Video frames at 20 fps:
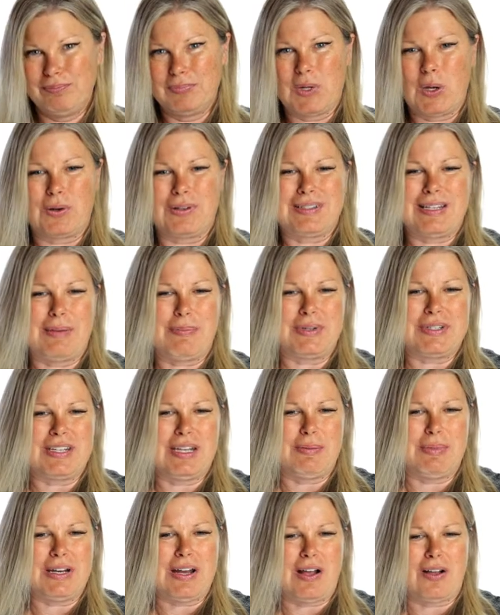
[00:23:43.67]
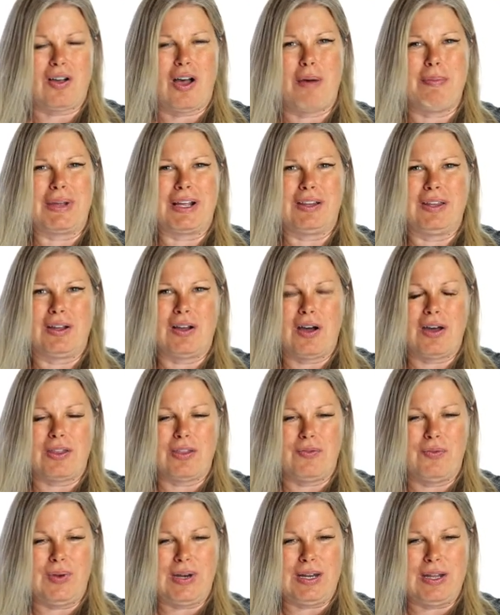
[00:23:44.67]
go to stampwithtami.com and click
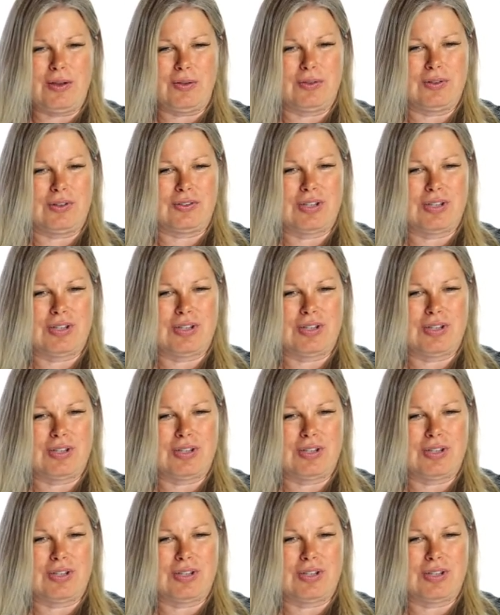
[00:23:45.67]
on the videos.